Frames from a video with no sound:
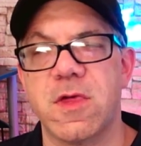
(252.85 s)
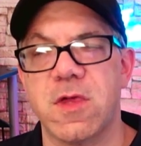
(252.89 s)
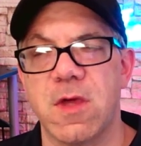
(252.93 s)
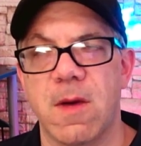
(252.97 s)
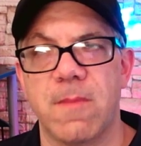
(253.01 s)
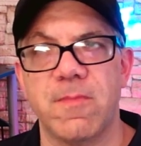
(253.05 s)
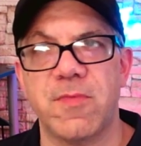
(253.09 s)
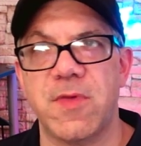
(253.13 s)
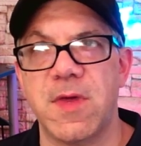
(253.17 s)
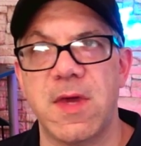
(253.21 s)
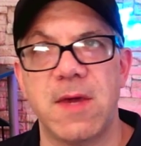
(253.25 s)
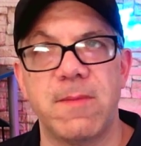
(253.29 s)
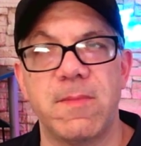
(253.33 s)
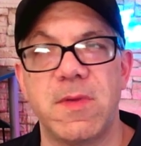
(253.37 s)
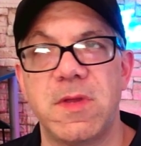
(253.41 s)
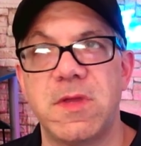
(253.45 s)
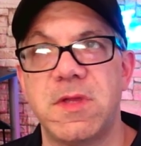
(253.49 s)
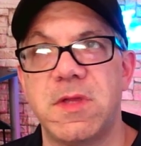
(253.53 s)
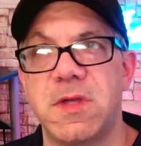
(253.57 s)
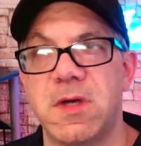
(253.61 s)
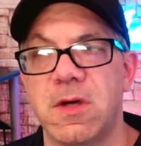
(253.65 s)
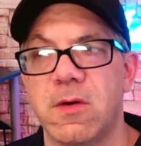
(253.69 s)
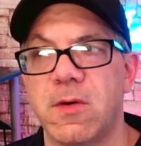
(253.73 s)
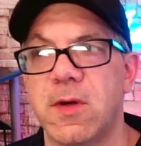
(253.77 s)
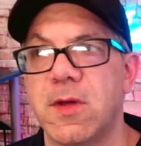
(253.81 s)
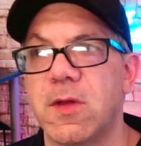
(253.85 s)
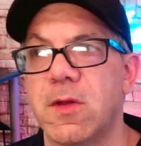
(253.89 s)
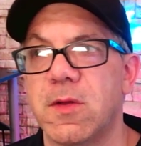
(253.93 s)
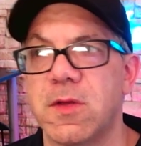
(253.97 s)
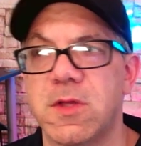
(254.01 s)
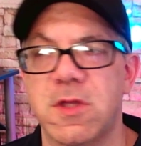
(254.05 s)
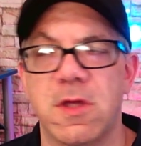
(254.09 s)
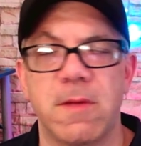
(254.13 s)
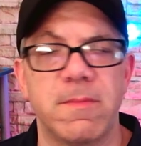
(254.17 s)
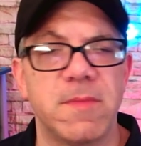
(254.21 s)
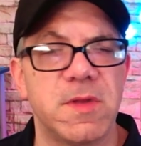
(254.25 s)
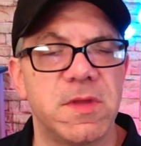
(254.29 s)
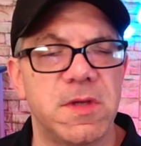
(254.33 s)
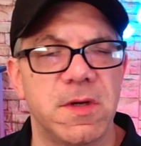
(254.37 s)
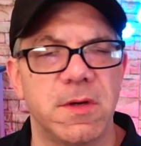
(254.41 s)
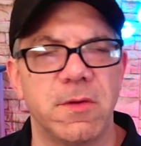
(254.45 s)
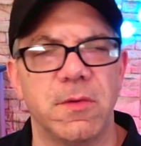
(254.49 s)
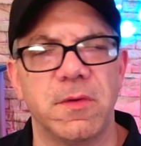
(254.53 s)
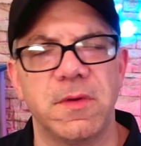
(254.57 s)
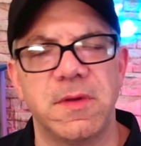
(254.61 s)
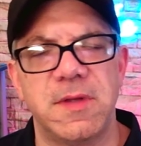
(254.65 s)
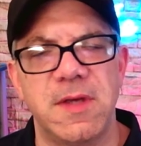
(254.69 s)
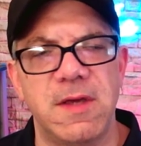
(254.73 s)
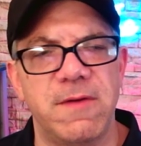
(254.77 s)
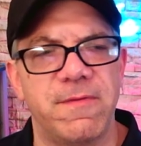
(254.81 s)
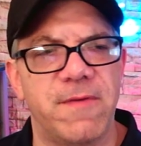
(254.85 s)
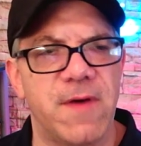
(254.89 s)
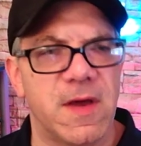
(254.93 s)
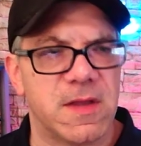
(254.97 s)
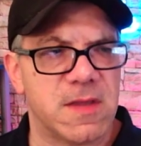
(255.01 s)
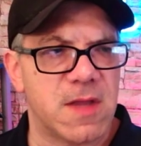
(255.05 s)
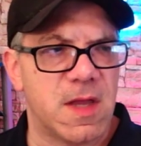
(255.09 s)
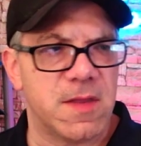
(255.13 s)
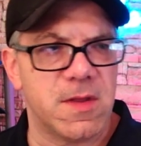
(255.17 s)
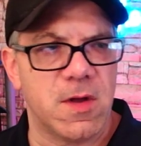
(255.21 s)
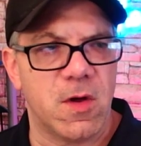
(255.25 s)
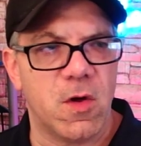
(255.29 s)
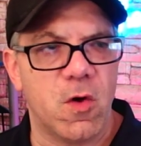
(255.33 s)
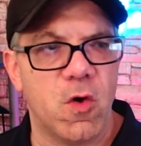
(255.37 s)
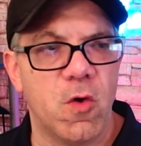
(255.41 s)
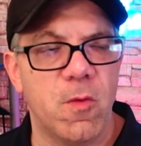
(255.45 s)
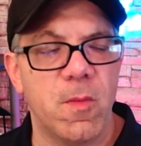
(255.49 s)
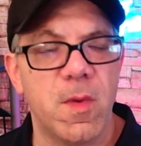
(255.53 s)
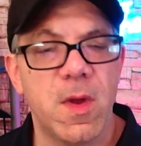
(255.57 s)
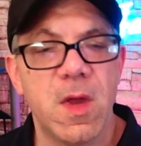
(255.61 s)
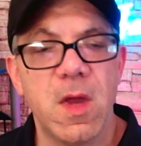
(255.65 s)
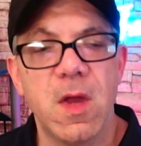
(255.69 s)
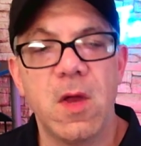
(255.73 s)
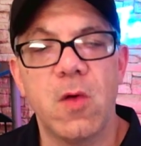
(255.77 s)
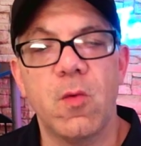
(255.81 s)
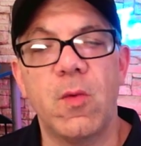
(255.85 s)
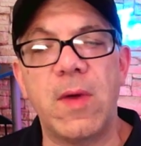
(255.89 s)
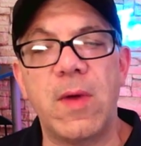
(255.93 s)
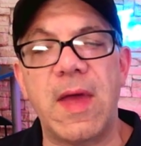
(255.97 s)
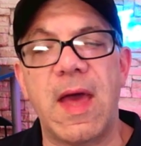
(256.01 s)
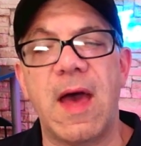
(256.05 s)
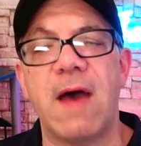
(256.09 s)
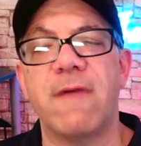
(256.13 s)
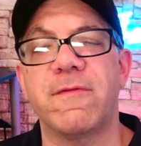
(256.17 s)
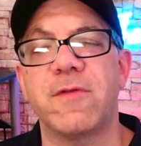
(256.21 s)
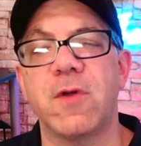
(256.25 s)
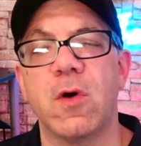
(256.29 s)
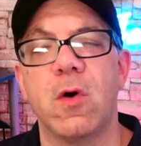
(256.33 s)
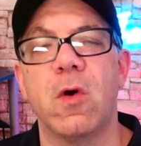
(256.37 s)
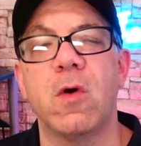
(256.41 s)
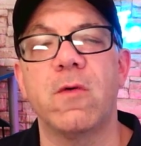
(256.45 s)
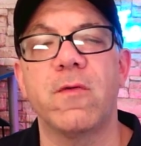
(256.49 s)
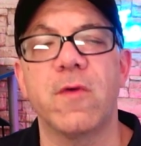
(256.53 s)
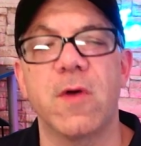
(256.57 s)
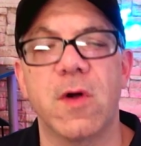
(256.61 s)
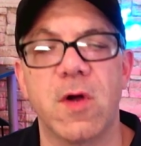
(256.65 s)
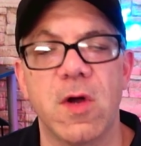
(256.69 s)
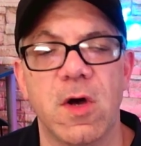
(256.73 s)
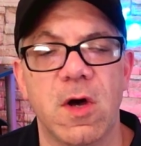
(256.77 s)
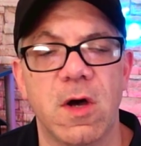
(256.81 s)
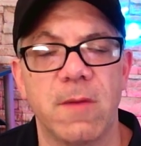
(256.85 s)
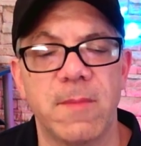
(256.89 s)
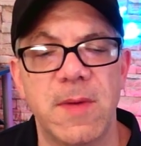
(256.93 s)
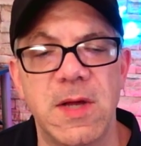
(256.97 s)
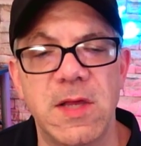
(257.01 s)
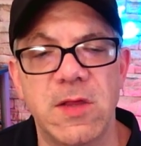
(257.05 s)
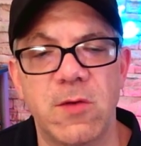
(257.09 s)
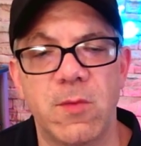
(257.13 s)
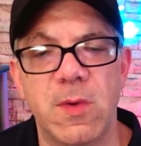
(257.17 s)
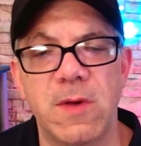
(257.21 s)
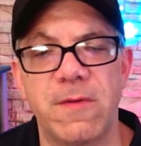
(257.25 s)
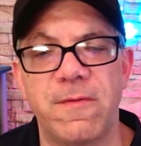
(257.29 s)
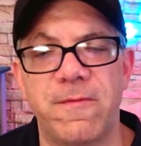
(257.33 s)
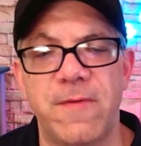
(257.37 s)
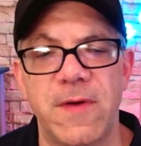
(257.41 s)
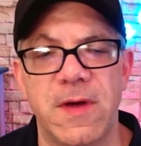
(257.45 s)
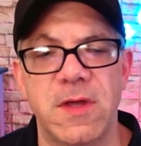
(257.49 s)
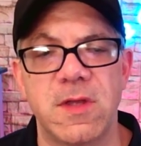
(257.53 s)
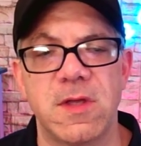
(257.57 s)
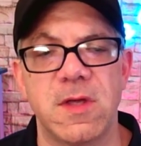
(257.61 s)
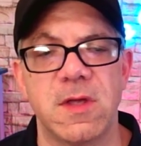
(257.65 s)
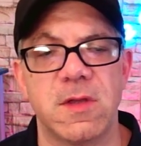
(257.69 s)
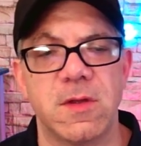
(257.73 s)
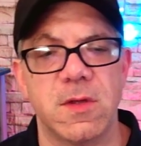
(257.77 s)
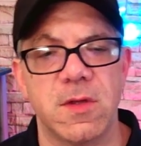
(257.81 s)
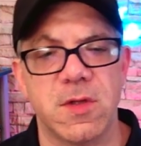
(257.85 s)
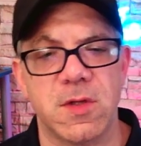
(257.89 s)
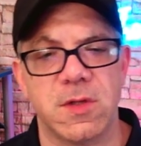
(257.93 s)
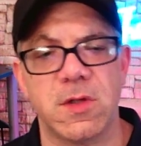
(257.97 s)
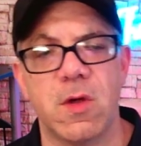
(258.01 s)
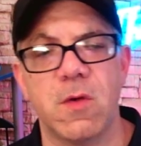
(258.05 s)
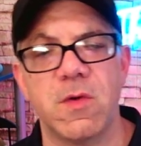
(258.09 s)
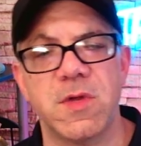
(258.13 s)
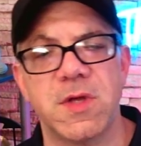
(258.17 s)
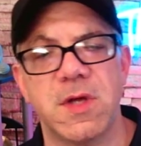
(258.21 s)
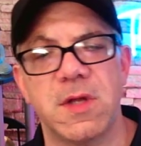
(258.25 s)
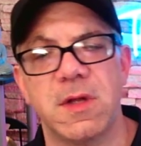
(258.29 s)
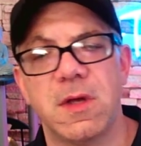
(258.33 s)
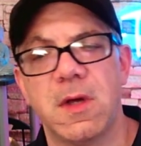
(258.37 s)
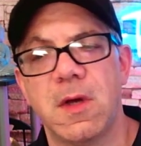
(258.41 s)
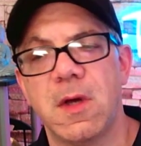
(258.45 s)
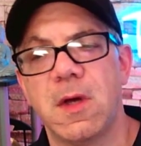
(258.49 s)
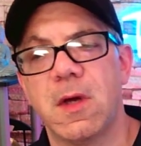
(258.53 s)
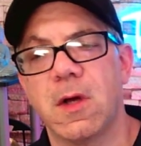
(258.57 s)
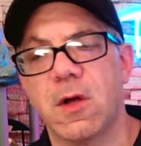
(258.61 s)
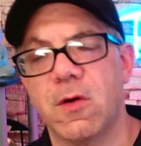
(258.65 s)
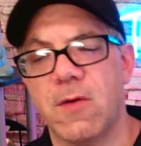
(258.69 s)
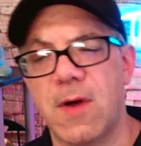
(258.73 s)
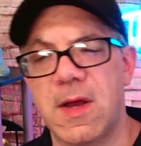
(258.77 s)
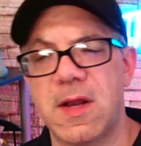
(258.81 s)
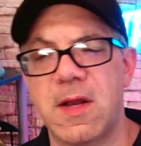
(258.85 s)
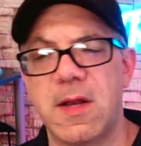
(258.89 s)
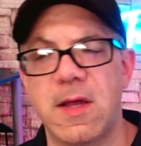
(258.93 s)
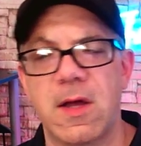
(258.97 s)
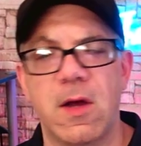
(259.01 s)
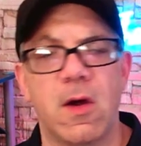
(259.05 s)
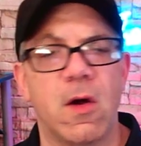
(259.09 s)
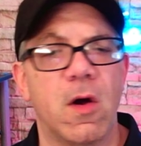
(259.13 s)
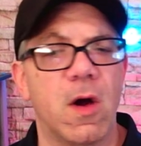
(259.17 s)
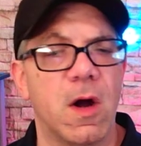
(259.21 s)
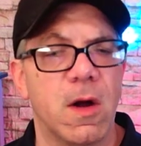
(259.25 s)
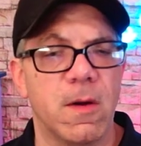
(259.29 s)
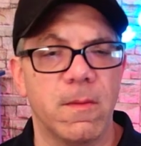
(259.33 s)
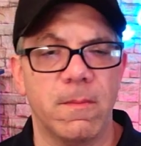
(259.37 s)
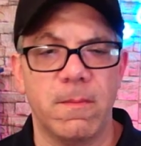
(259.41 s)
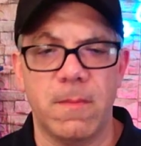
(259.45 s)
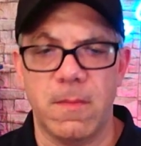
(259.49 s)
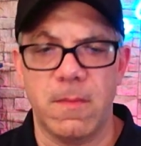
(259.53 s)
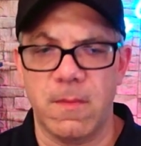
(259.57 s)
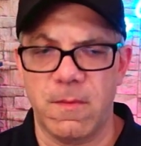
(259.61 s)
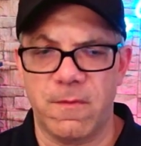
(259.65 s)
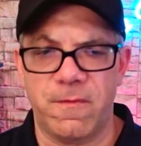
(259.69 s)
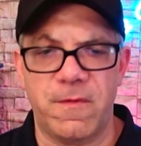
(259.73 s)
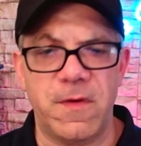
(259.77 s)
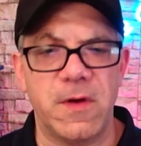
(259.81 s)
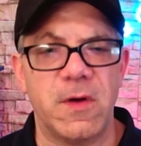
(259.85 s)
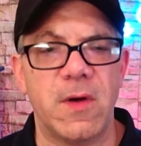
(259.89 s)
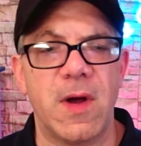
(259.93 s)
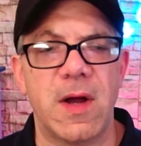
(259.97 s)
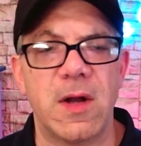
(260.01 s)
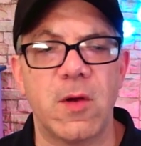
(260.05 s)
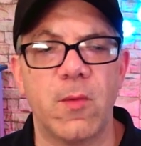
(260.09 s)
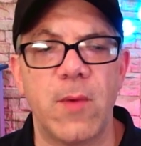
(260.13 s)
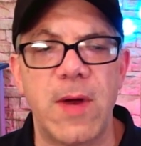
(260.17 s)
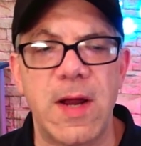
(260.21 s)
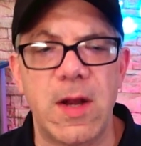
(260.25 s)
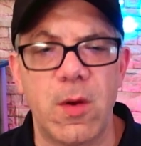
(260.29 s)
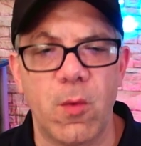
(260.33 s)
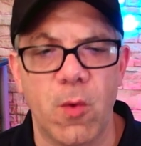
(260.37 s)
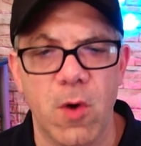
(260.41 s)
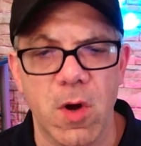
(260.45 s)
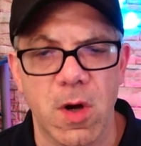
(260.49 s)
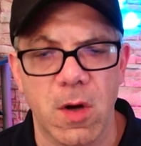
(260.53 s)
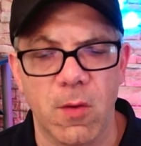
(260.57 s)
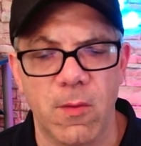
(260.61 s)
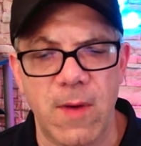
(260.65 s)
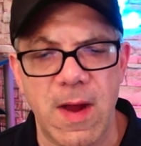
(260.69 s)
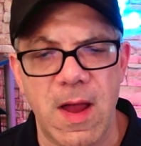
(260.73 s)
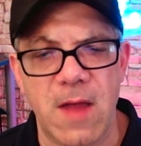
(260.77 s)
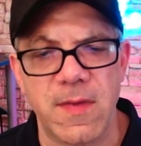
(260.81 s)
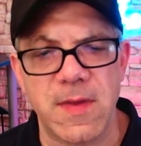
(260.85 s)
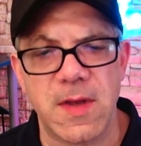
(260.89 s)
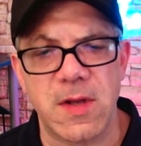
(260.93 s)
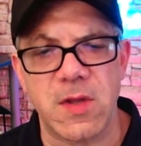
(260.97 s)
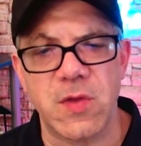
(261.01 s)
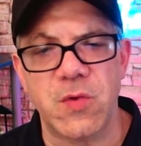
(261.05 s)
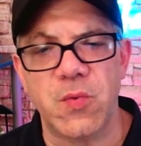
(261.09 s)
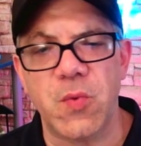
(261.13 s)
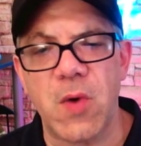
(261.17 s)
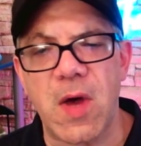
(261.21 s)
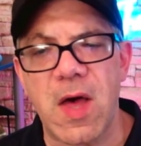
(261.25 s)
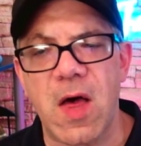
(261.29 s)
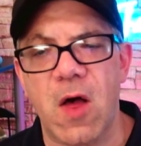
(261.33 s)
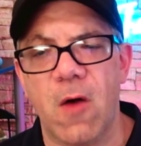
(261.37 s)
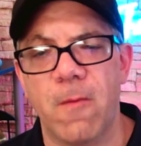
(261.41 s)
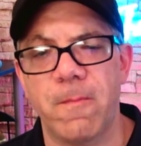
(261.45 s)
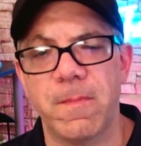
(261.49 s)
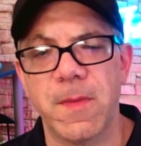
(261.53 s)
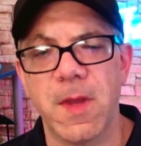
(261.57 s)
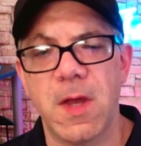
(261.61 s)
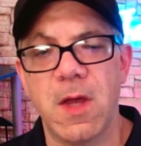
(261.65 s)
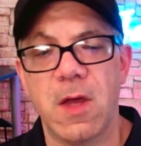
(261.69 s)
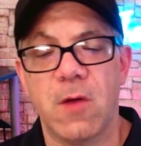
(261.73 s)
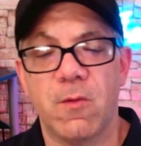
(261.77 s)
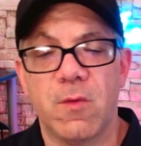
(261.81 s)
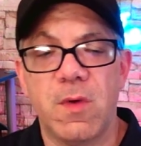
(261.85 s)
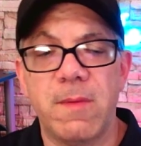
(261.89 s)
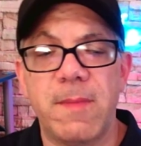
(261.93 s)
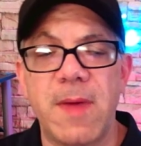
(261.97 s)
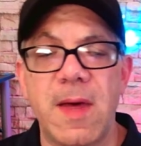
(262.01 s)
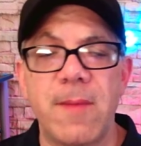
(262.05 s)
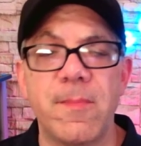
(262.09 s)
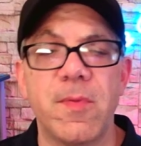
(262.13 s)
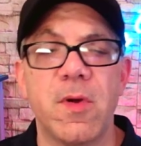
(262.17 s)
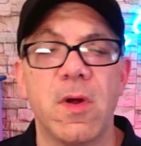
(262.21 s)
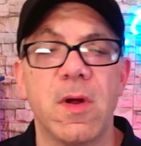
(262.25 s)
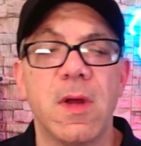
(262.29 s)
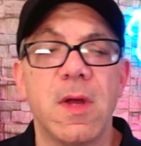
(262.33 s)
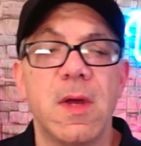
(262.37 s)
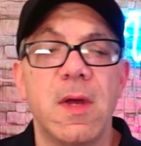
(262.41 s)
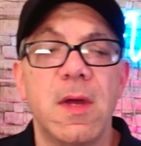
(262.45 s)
material defect on the home we have to overcome. Either we fix it, disclose it, credit it, or figure out a way to work around that as well. Remember,